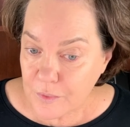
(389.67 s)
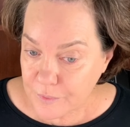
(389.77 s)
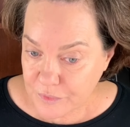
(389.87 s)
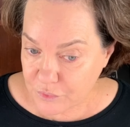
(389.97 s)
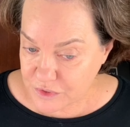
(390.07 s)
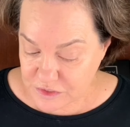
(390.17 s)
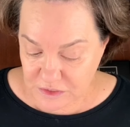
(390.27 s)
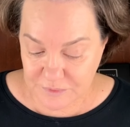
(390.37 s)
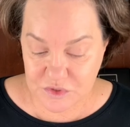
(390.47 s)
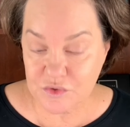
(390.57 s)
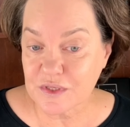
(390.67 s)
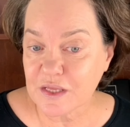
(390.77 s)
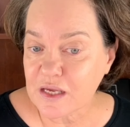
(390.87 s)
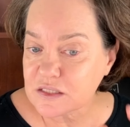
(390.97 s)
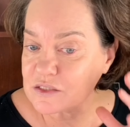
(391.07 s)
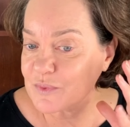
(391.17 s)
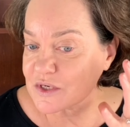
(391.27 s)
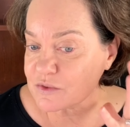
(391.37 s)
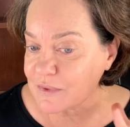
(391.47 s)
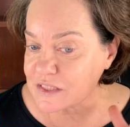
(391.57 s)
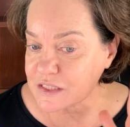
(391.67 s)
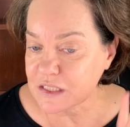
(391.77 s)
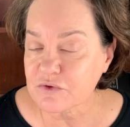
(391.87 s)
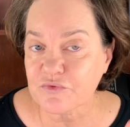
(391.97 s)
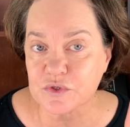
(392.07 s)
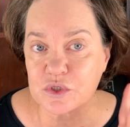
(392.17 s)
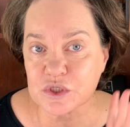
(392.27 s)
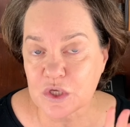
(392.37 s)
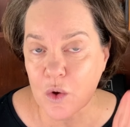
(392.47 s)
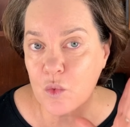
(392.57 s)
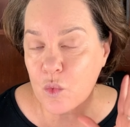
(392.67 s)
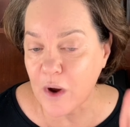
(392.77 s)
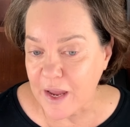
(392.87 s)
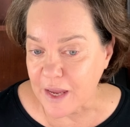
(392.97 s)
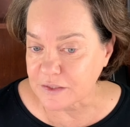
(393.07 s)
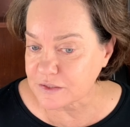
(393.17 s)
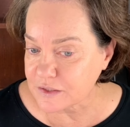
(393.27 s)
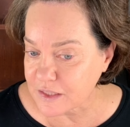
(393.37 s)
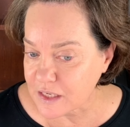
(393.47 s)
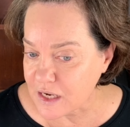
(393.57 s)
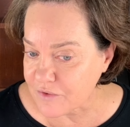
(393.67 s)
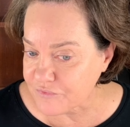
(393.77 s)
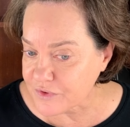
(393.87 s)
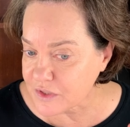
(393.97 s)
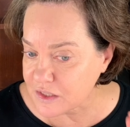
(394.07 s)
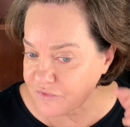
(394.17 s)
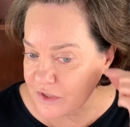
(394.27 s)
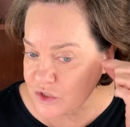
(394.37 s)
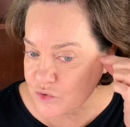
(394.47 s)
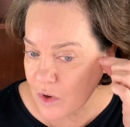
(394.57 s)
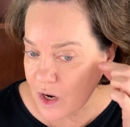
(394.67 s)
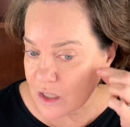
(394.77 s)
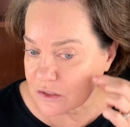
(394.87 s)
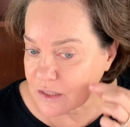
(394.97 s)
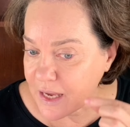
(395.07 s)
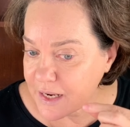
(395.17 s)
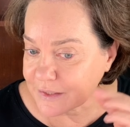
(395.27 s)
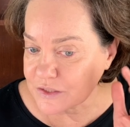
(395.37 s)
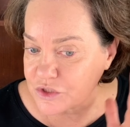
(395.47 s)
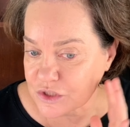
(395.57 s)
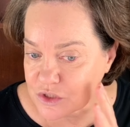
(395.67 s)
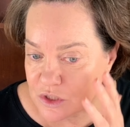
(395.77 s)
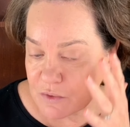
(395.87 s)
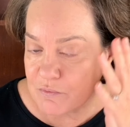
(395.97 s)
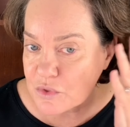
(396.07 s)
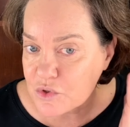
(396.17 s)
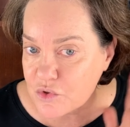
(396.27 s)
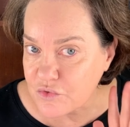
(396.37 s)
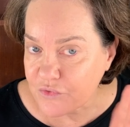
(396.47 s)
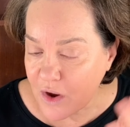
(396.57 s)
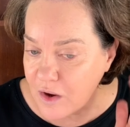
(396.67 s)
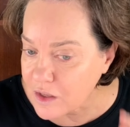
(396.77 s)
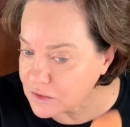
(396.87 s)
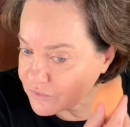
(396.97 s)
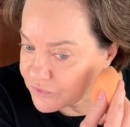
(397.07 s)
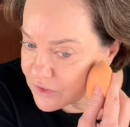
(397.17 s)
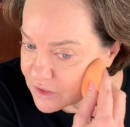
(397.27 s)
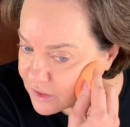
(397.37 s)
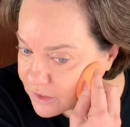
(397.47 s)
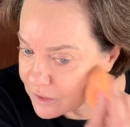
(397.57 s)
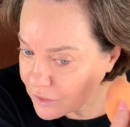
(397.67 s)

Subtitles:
The reason I'm doing that is because my skin feels so wet that I feel like if I draw a line, it's just going to move all of the